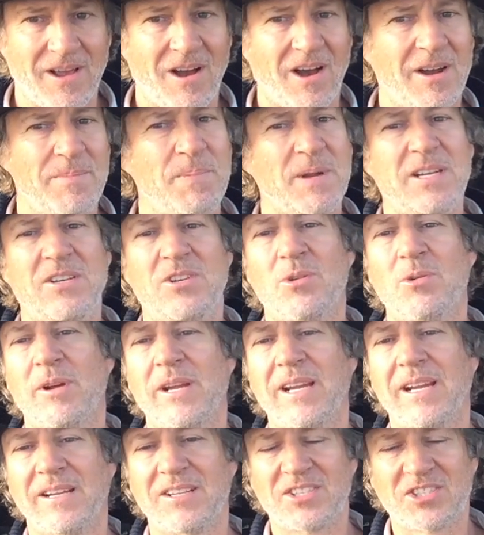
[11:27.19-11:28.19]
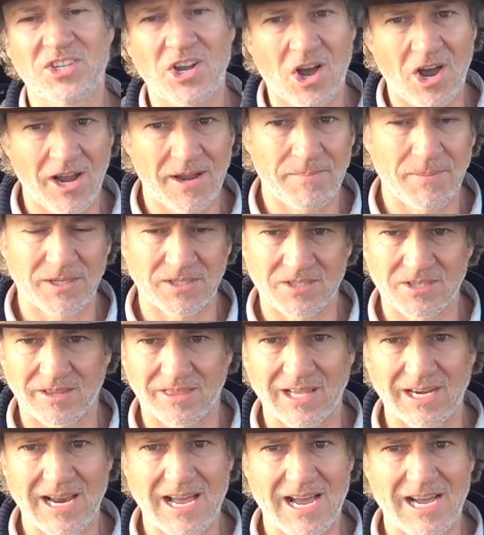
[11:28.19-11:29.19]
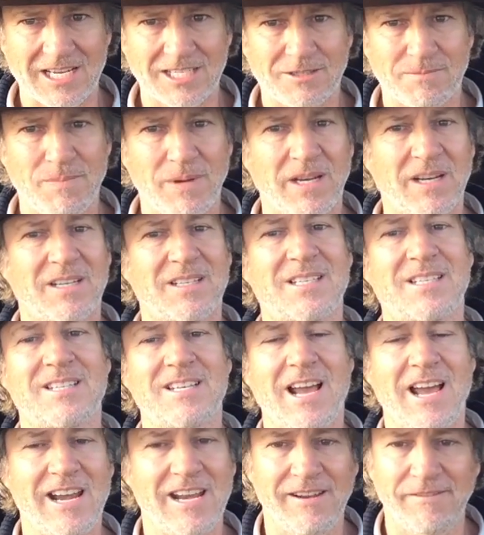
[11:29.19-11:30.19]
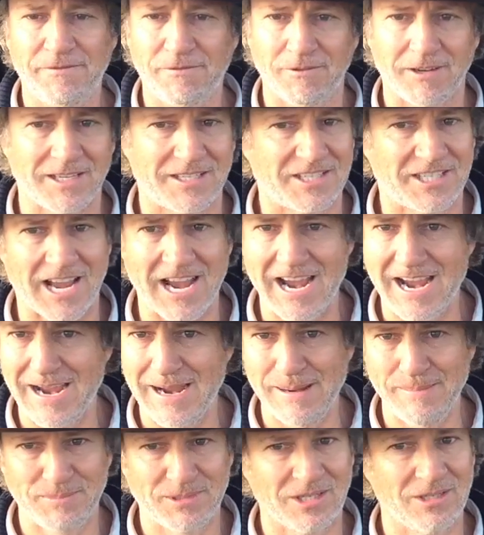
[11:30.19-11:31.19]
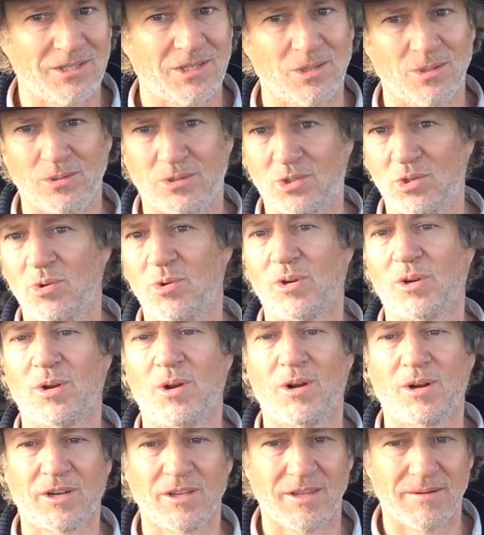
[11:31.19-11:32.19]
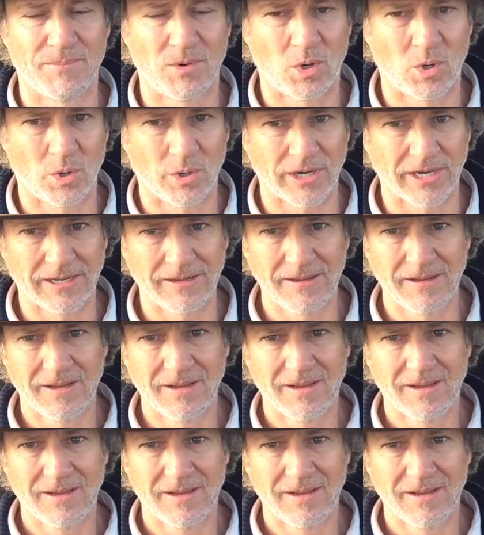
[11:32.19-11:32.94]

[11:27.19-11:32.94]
I'd be doing assignments at the last minute, studying for exams until 2 o'clock in the morning.